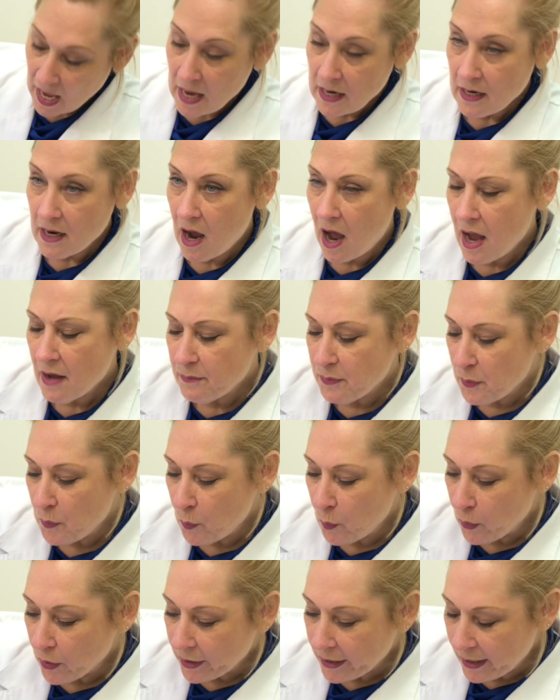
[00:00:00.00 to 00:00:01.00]
Now, I've been
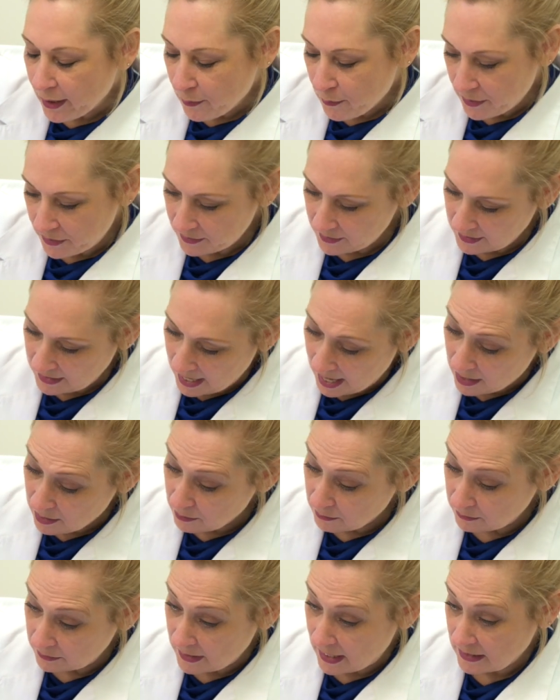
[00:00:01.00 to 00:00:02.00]
working with the
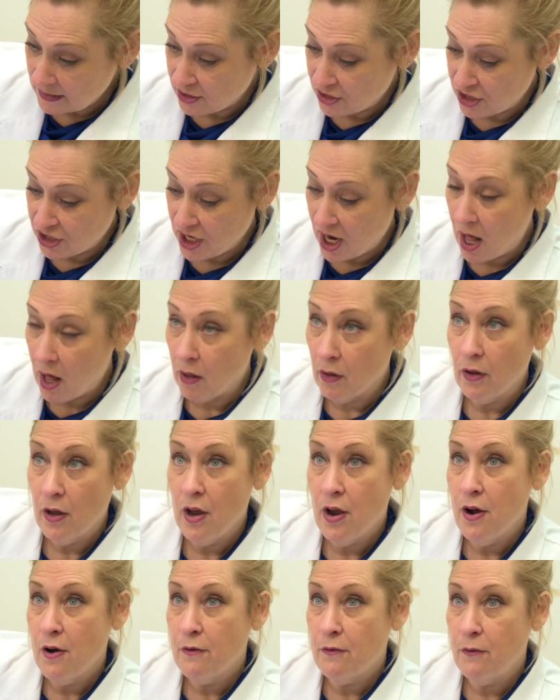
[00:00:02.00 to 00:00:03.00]
Nanoflex gel
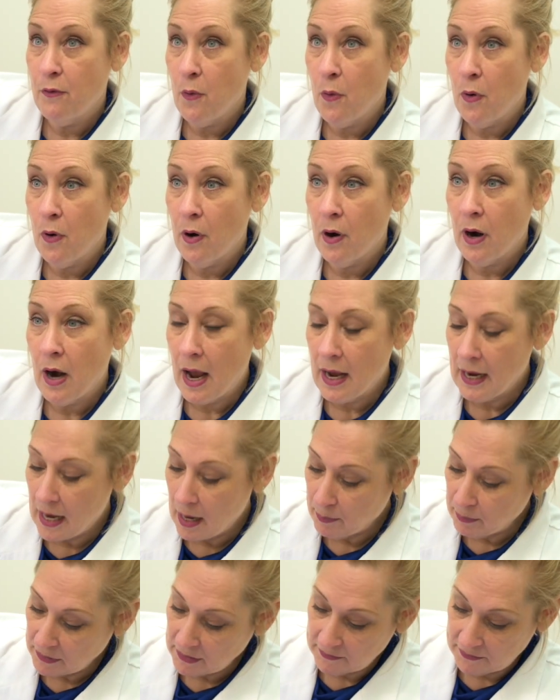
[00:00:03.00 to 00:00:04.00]
for a
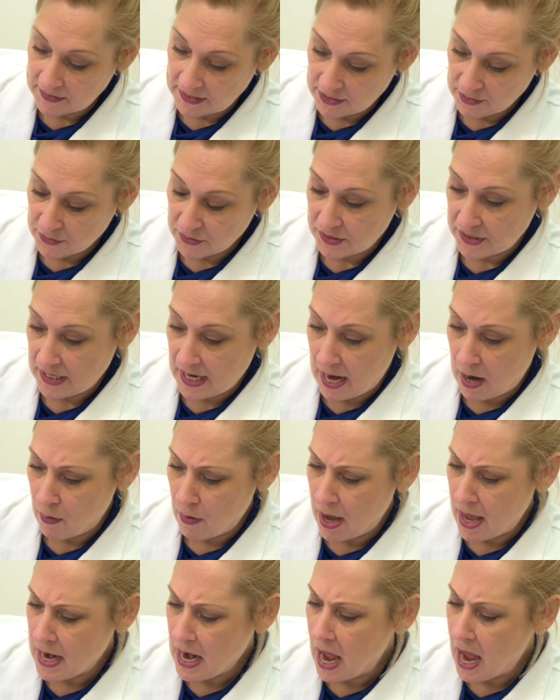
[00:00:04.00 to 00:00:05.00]
couple of years now,
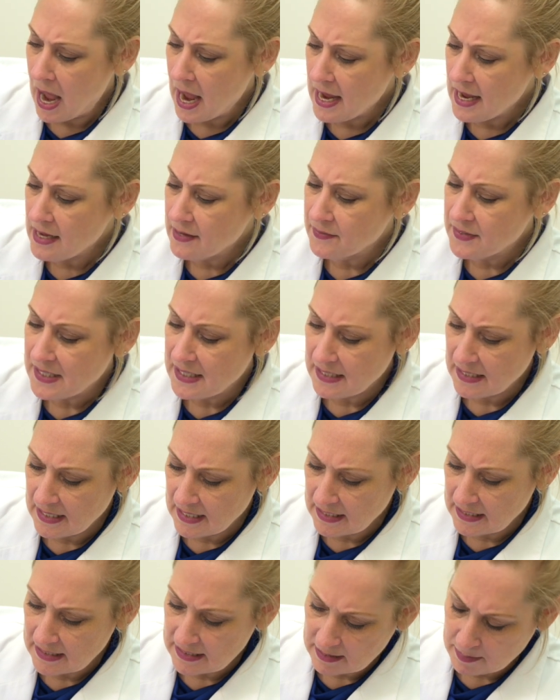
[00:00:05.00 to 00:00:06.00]
and I have
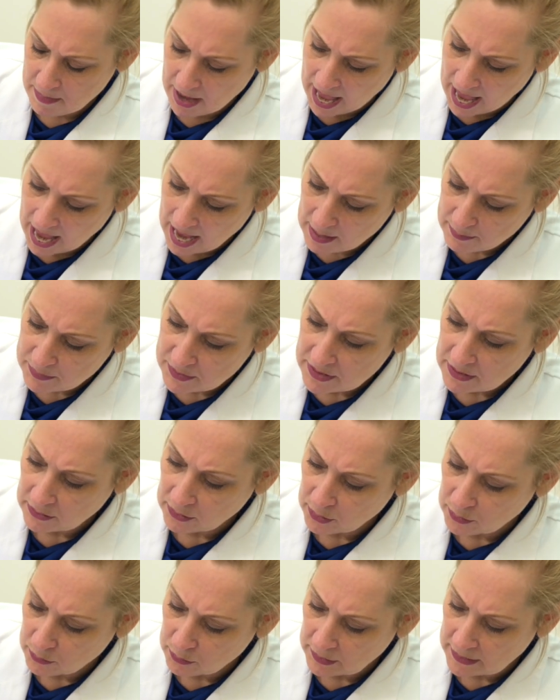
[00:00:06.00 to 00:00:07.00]
seen some
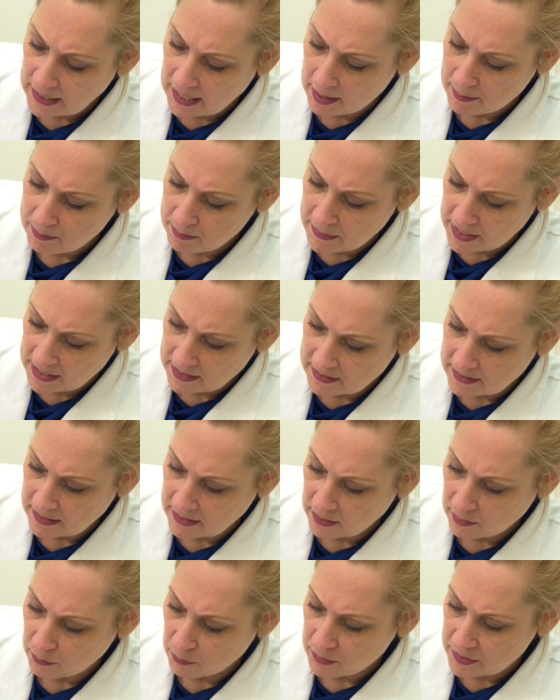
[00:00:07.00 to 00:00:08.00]
absolutely
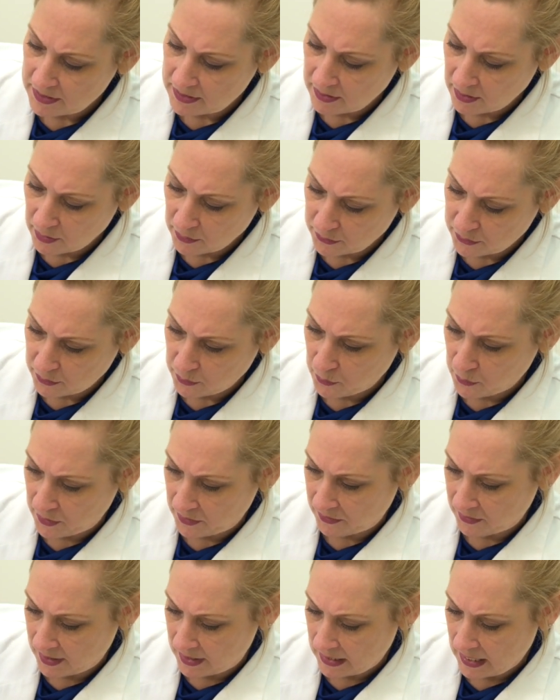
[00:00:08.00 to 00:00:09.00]
amazing results
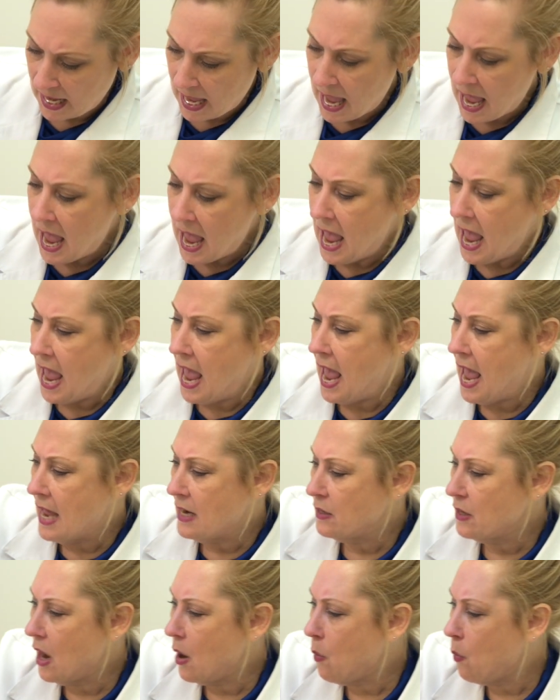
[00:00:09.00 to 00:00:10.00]
with it.
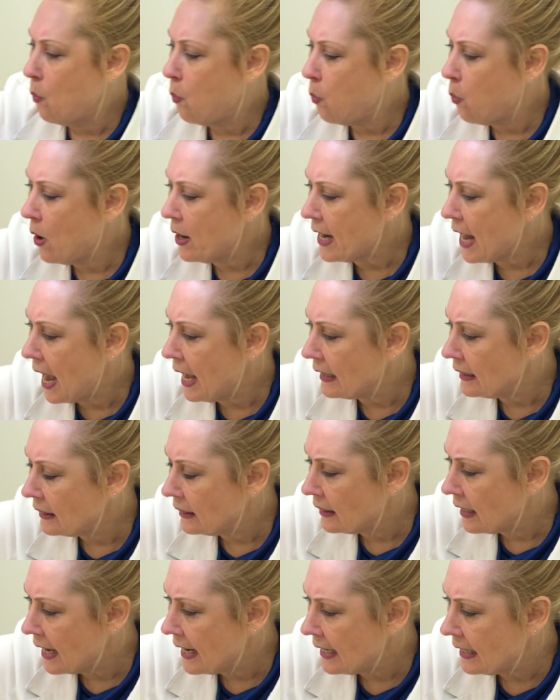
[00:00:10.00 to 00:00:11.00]
And what I
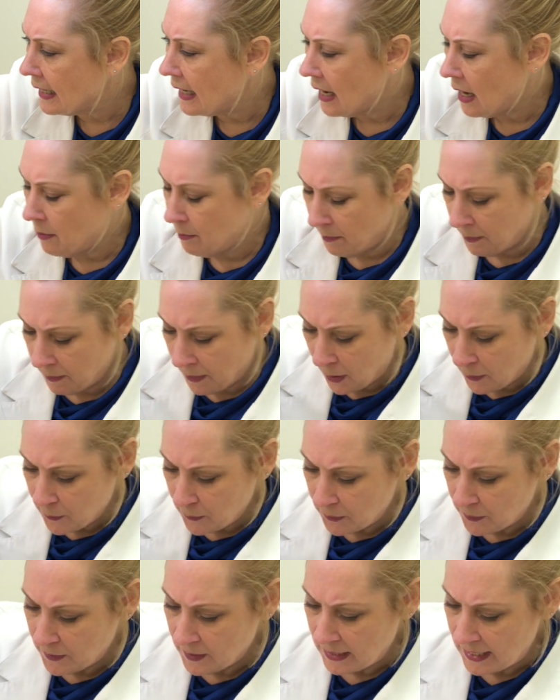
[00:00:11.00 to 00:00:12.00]
like
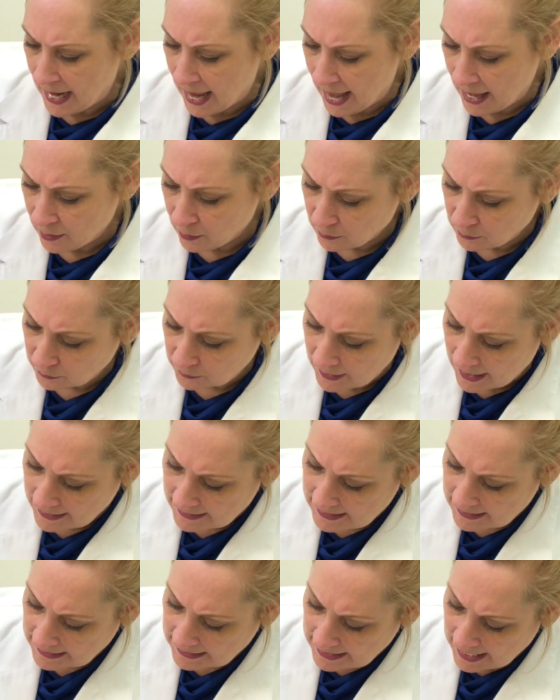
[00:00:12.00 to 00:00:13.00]
about the
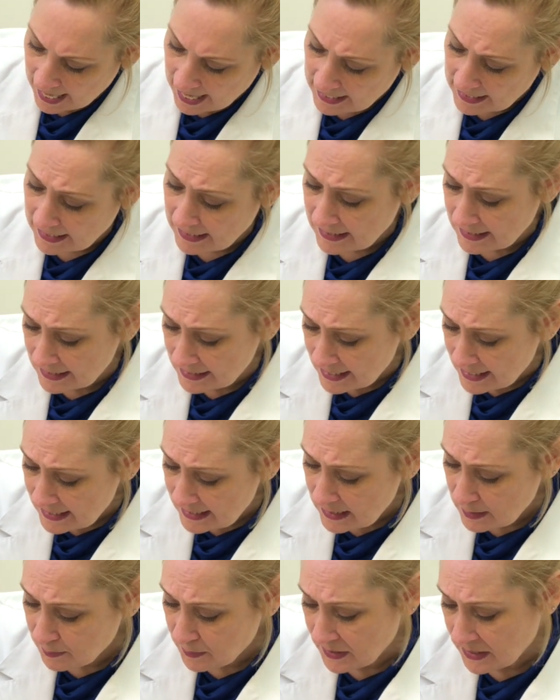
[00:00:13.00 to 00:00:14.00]
Nanoflex, again, is it
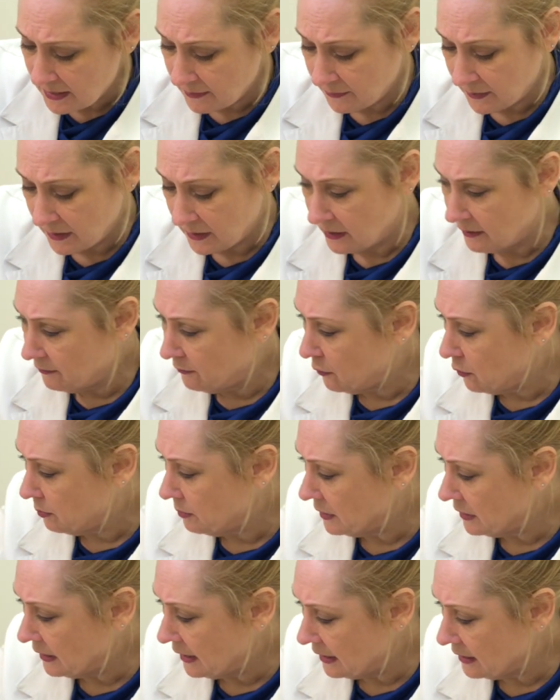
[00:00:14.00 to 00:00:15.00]
is specifically
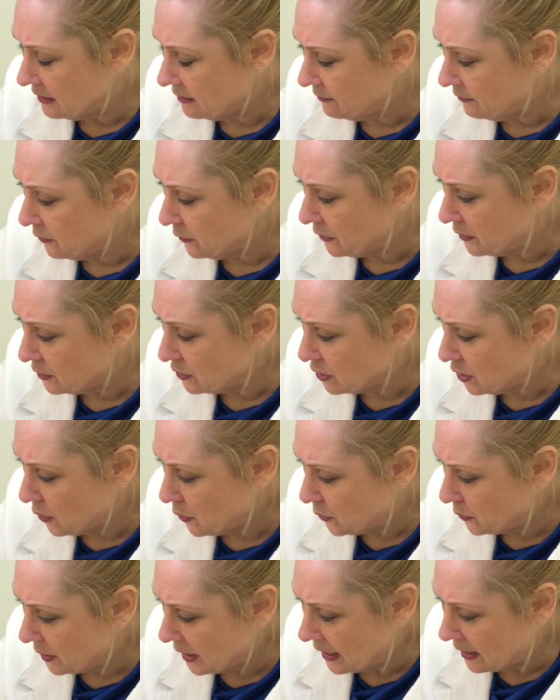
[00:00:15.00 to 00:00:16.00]
formulated for the
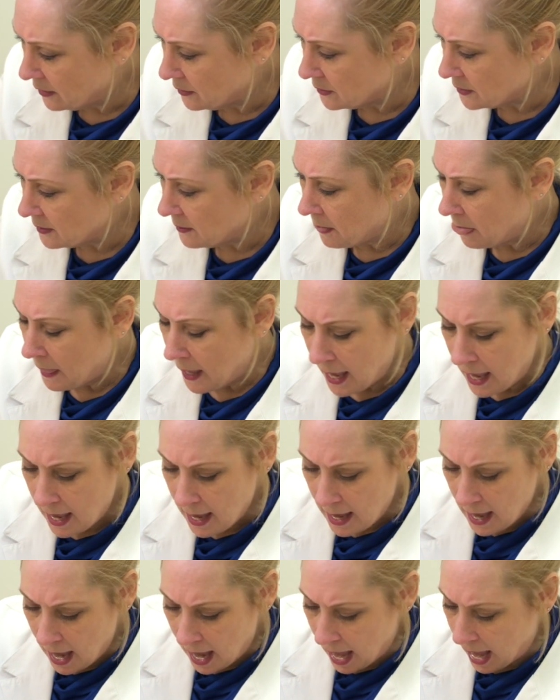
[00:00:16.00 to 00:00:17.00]
toenails.
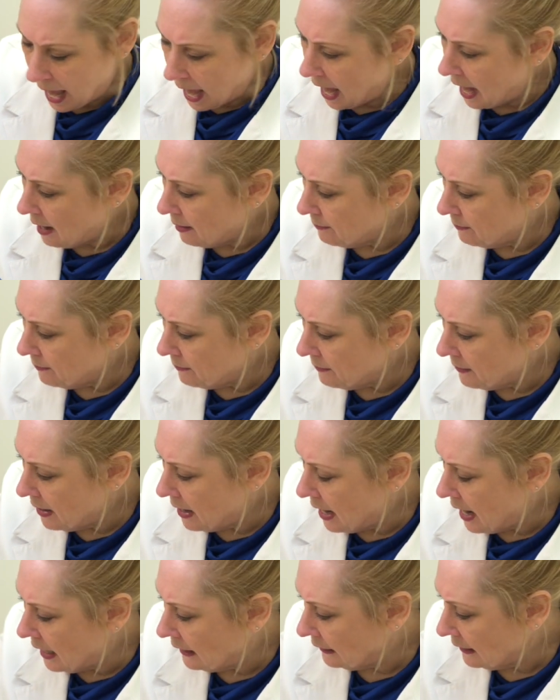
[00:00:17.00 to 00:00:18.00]

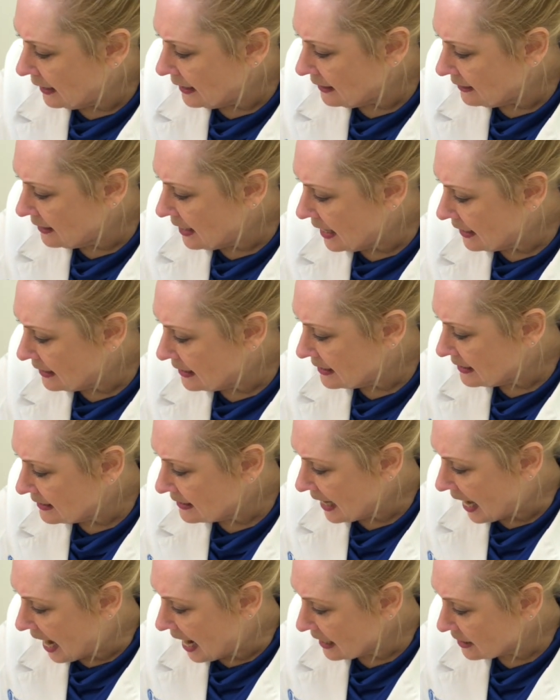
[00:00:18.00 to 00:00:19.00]
I like that it is
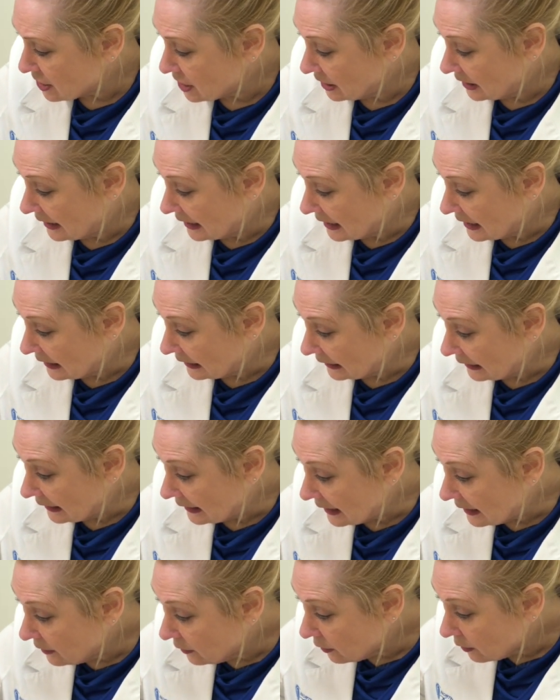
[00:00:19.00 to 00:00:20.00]
actually
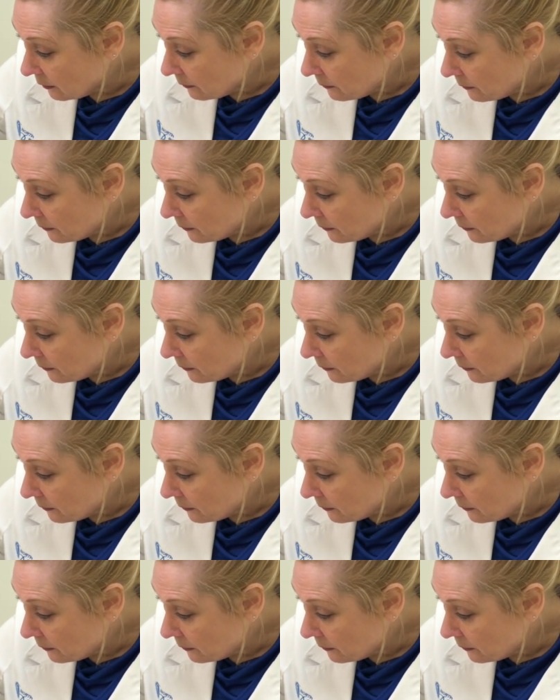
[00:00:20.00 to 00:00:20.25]
clear.